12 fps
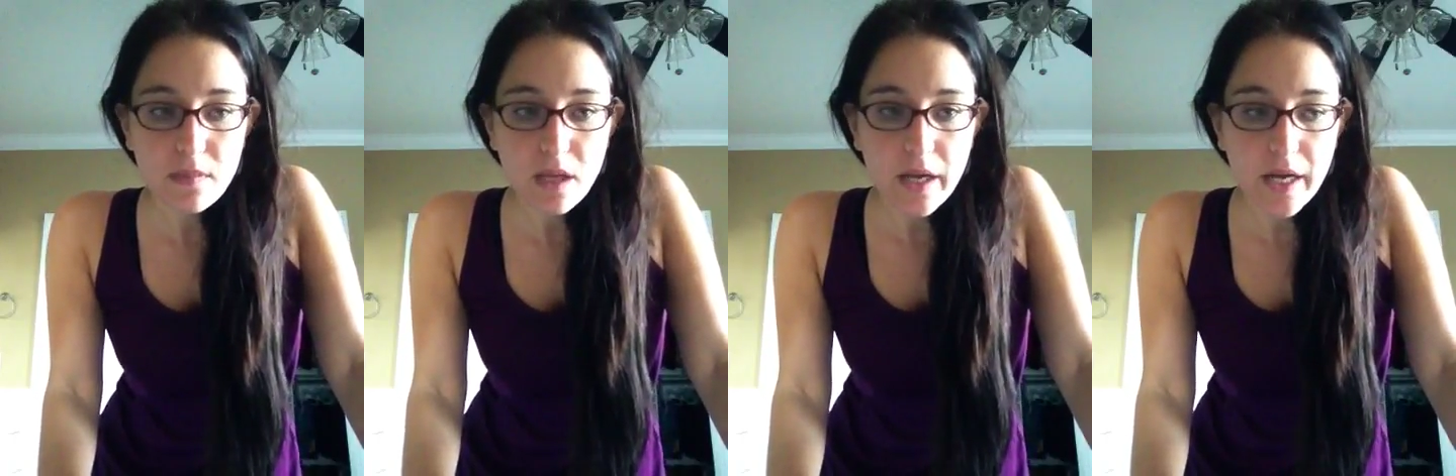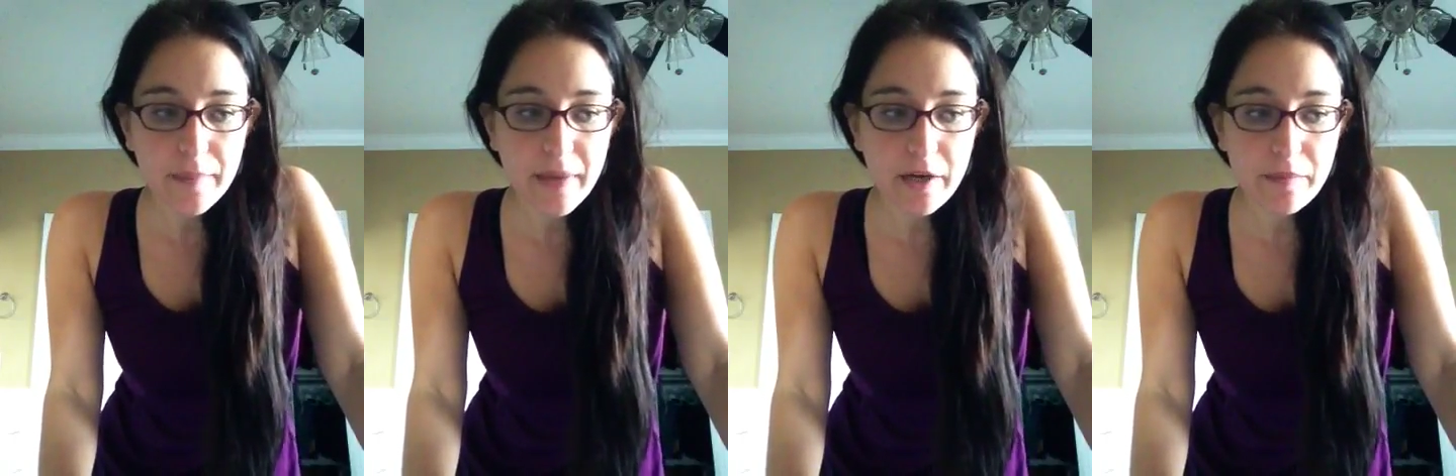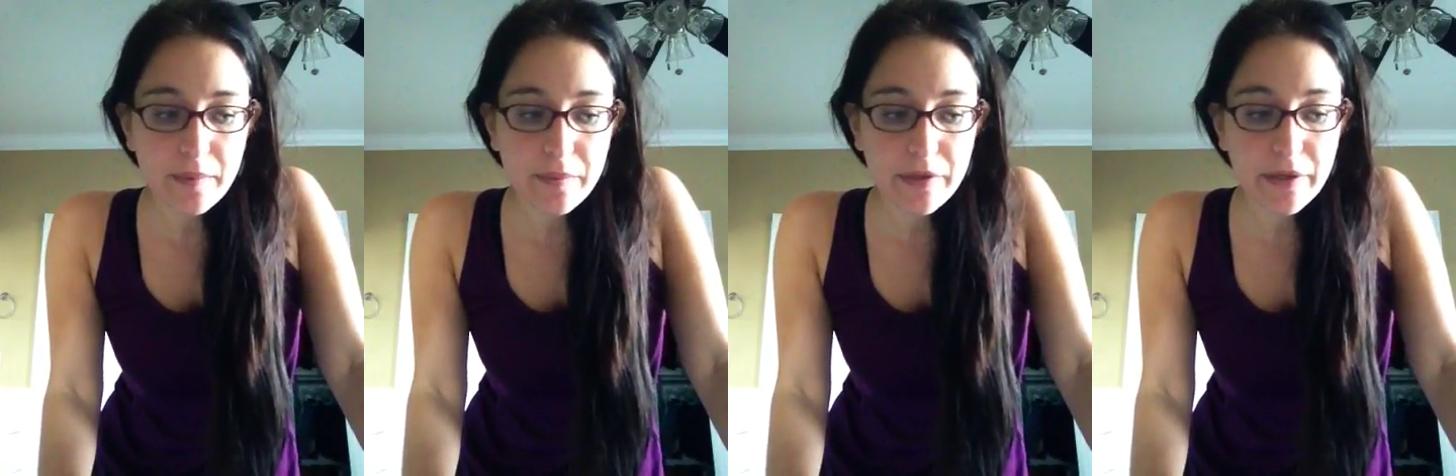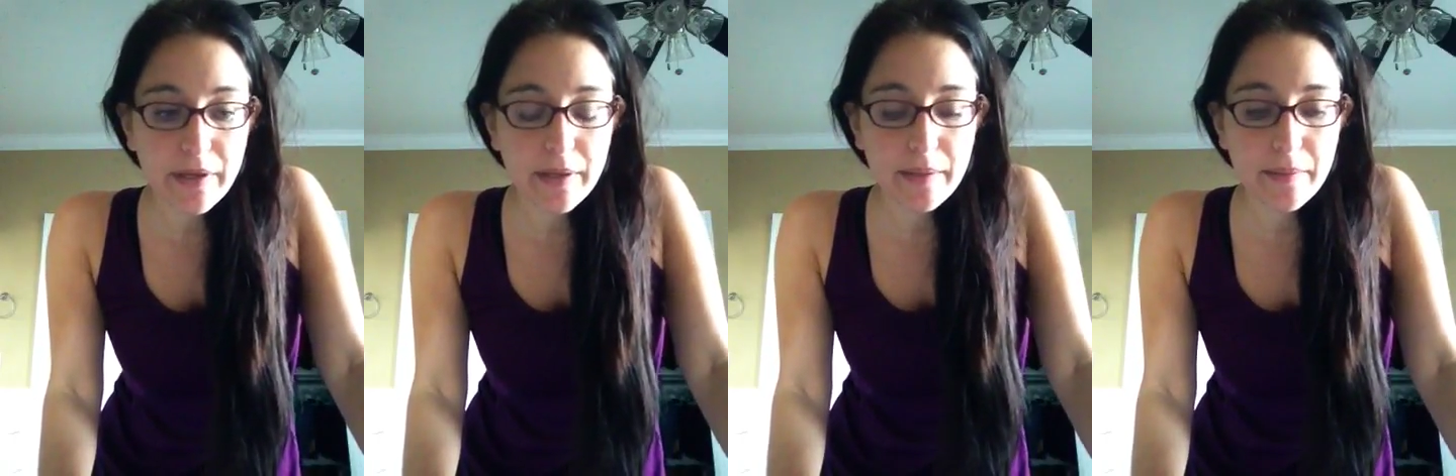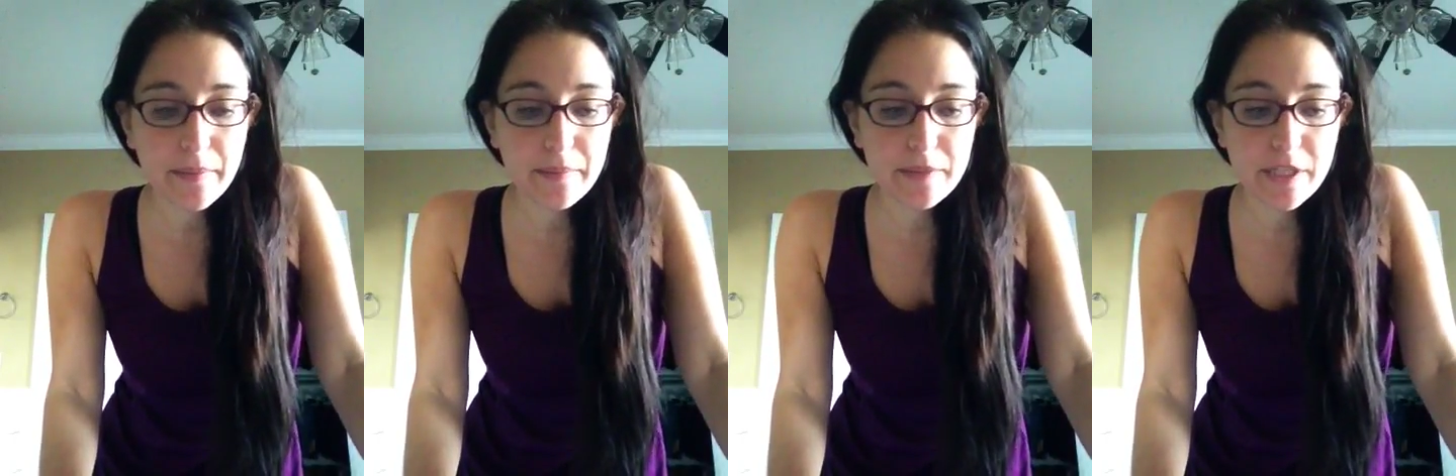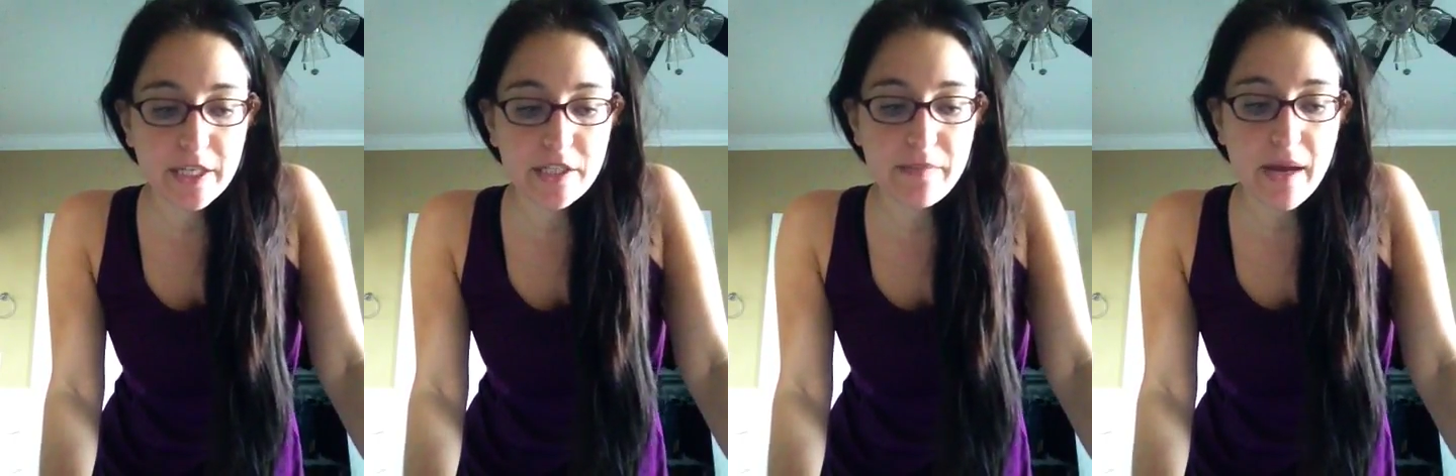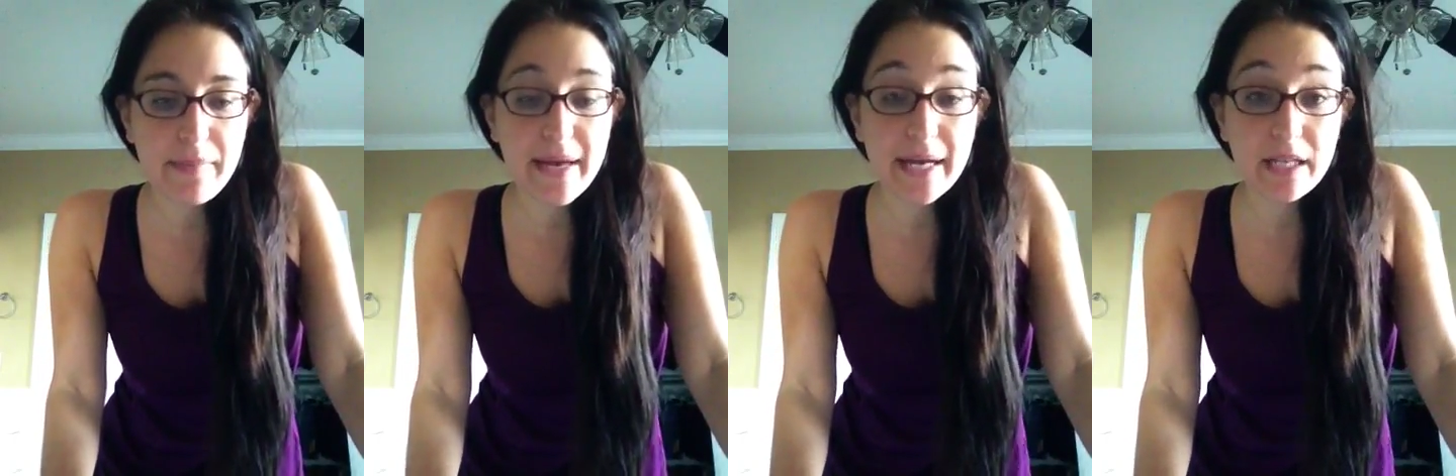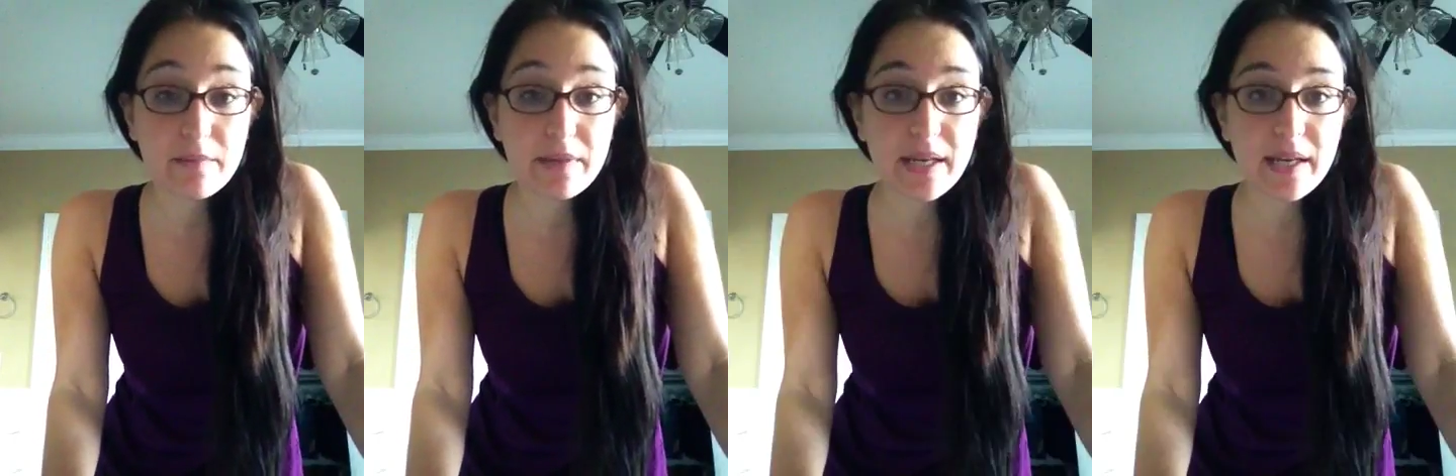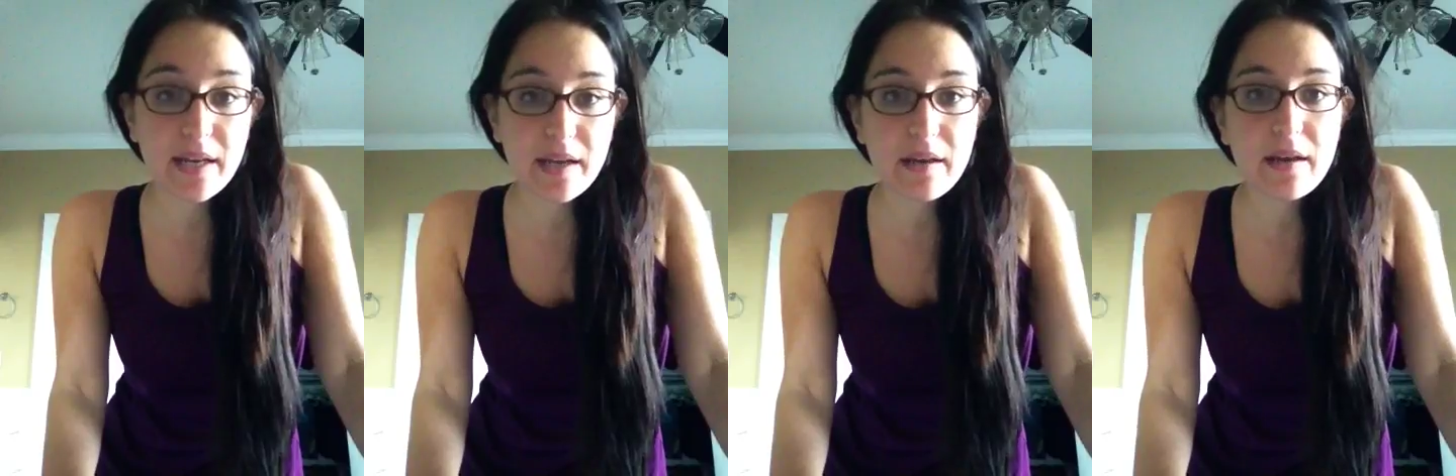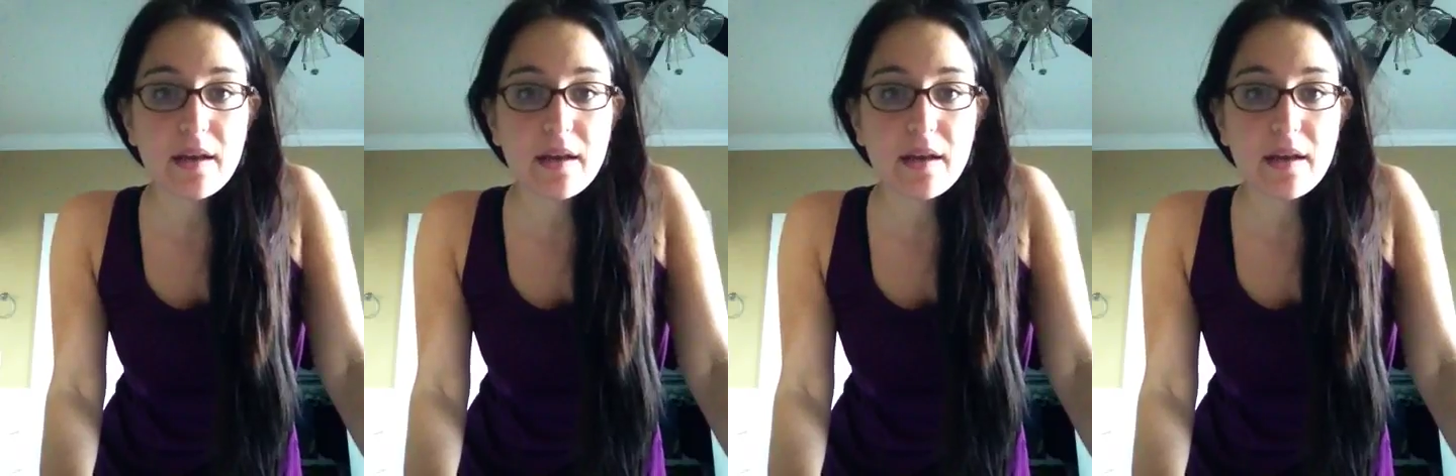I remember changing my bag in the beginning,